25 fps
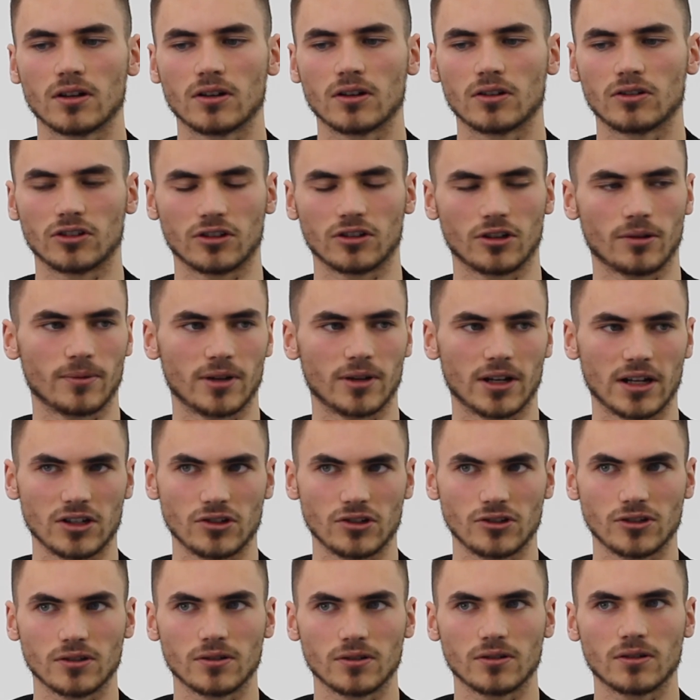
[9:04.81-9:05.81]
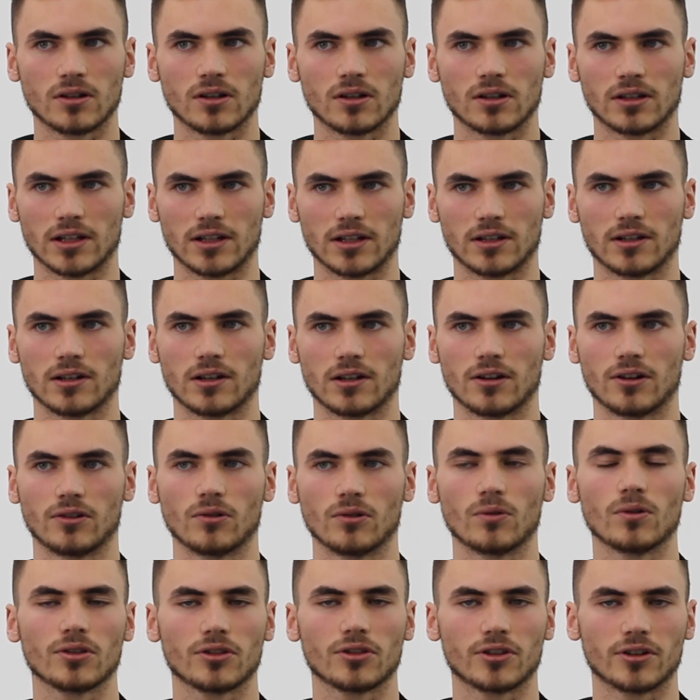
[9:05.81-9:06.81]
denomination, let alone
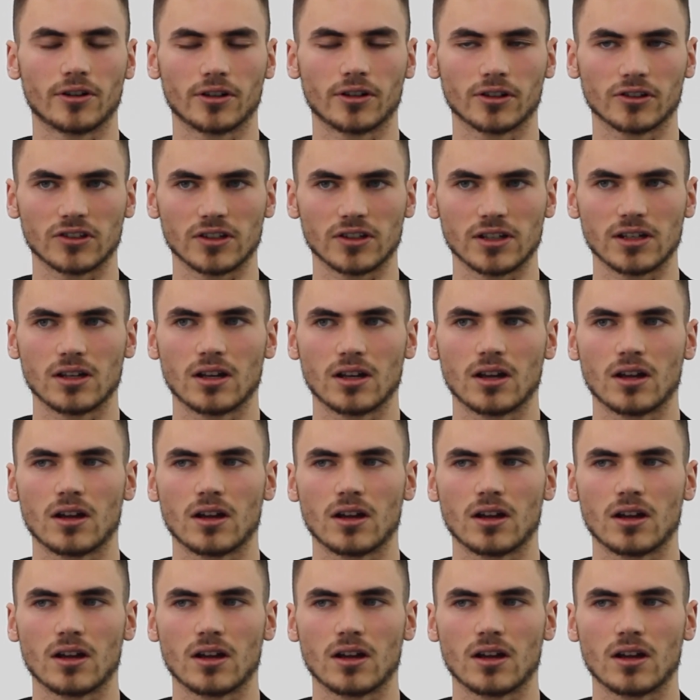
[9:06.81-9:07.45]
Orthodoxy,